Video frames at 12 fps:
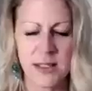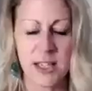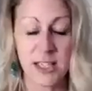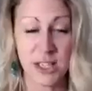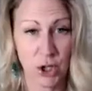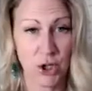
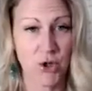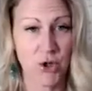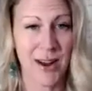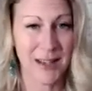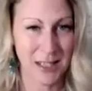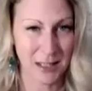this
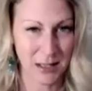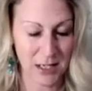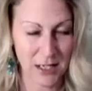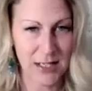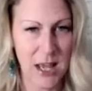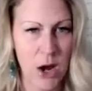contractedness,
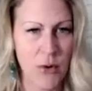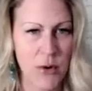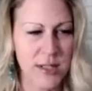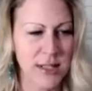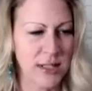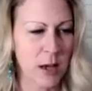there
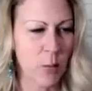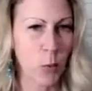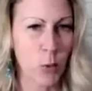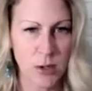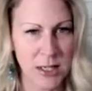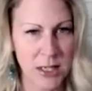is some
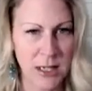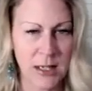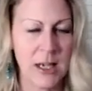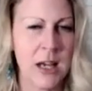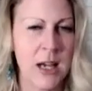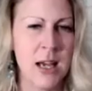wounding.
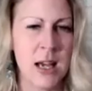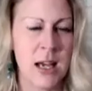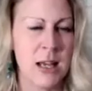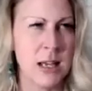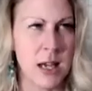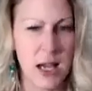
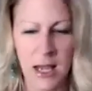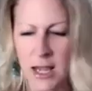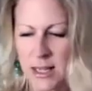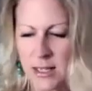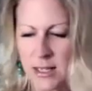A